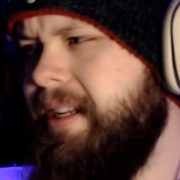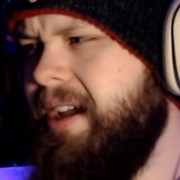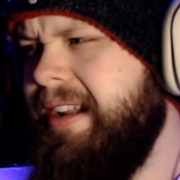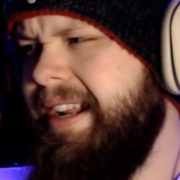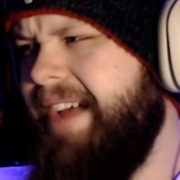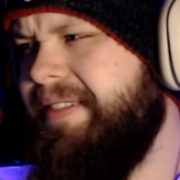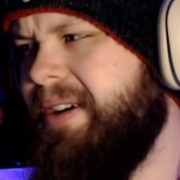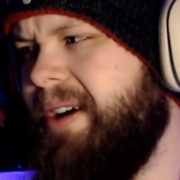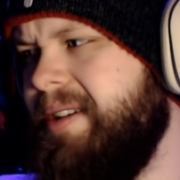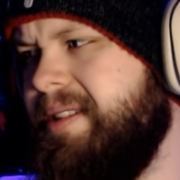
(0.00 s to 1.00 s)
Y'all didn't have
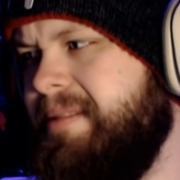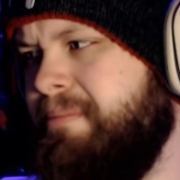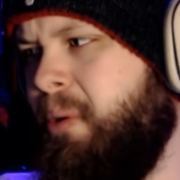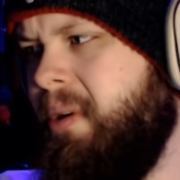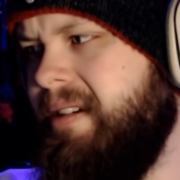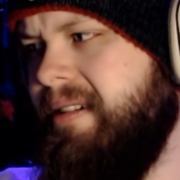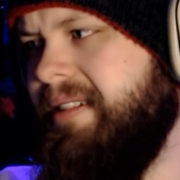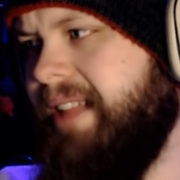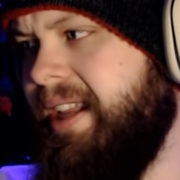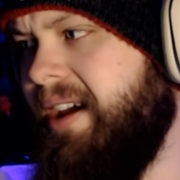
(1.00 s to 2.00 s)
to cross the border?
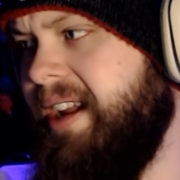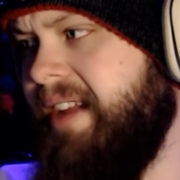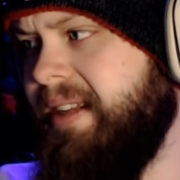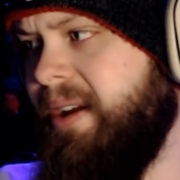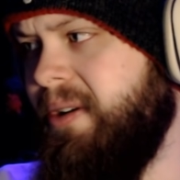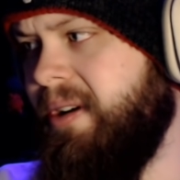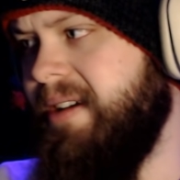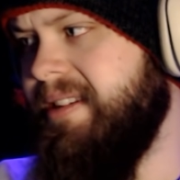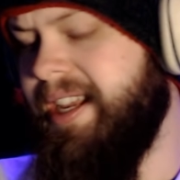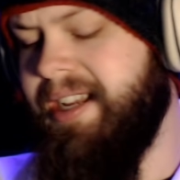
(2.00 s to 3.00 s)
Like, y'all didn't have to go
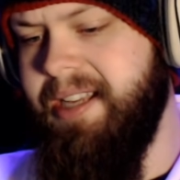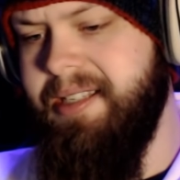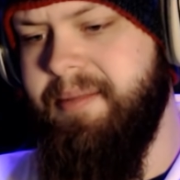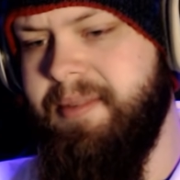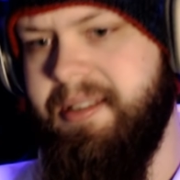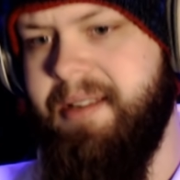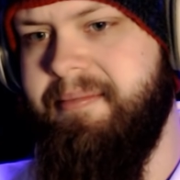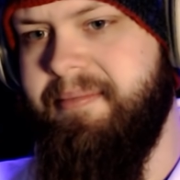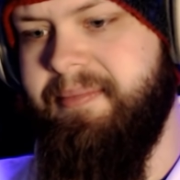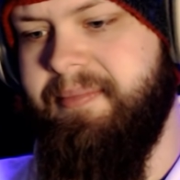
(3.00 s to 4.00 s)
across, like, customs or something?